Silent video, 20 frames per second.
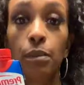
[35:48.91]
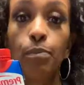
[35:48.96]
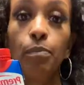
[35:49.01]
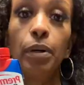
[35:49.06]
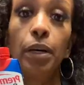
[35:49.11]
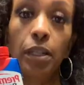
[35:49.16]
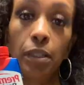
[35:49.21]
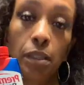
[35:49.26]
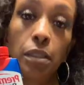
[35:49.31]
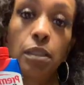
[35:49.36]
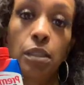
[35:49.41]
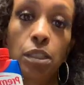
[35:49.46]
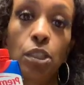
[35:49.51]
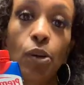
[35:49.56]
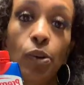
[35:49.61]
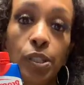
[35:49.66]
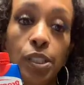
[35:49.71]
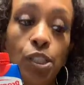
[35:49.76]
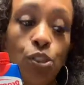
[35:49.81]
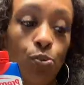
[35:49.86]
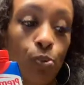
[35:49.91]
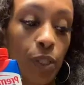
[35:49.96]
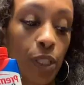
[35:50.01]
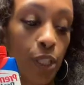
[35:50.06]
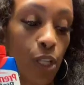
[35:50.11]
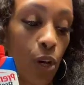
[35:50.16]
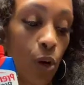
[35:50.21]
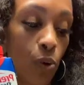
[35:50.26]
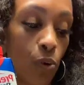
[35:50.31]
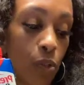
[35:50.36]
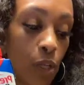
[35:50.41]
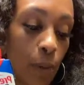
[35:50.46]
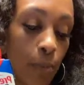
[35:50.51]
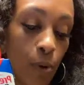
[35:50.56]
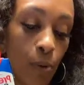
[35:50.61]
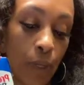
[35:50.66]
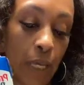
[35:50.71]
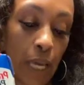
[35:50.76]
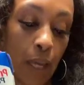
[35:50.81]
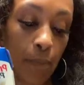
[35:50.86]
But as long as it's really cold, I'm
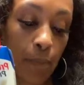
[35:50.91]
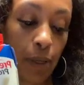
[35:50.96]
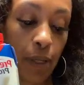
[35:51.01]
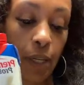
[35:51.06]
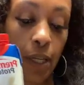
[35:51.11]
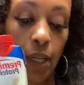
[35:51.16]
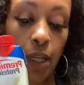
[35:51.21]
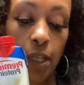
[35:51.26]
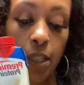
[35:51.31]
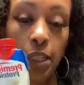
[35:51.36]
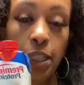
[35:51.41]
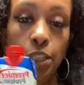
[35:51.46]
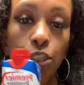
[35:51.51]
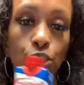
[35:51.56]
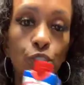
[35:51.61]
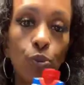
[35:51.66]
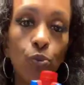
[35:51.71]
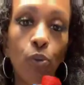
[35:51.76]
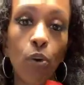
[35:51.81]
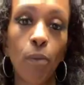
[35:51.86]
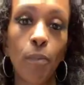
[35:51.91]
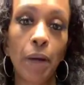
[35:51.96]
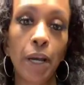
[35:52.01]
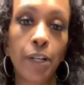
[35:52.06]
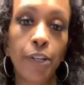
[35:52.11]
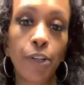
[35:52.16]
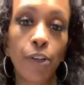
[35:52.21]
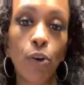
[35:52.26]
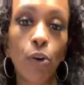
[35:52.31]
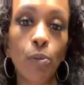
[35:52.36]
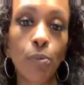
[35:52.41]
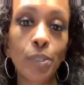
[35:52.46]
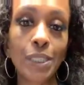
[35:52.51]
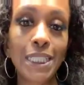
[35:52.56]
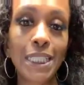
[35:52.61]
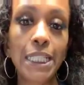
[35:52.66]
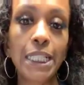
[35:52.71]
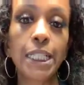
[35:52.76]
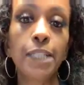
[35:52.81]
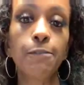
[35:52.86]
okay. But these two are my
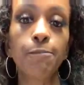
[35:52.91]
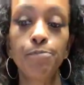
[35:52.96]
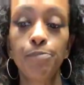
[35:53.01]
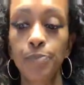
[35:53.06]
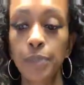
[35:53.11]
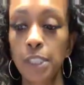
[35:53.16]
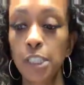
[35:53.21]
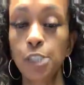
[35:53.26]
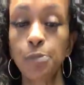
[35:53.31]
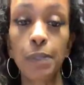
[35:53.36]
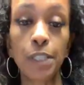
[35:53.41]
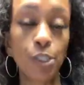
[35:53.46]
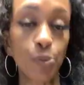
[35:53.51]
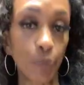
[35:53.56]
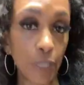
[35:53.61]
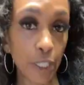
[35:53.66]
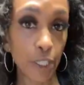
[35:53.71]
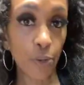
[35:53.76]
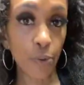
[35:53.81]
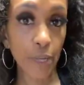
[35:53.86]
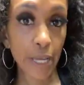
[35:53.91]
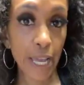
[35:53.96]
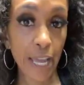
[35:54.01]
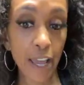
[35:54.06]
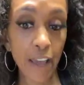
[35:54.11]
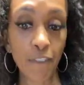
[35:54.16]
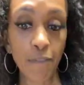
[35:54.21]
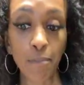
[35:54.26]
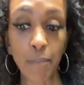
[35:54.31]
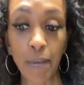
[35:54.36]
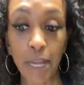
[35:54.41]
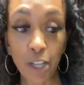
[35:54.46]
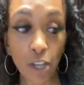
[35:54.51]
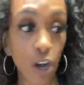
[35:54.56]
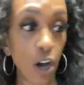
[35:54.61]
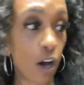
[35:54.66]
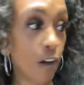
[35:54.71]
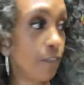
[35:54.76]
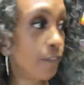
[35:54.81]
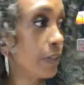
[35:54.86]
normality, especially when I go to have my
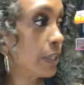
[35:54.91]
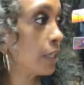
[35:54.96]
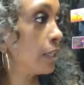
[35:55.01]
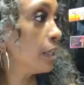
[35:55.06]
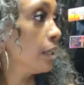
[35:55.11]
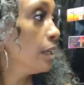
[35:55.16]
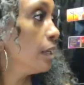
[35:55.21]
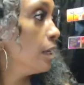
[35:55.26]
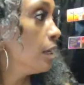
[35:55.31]
coffee.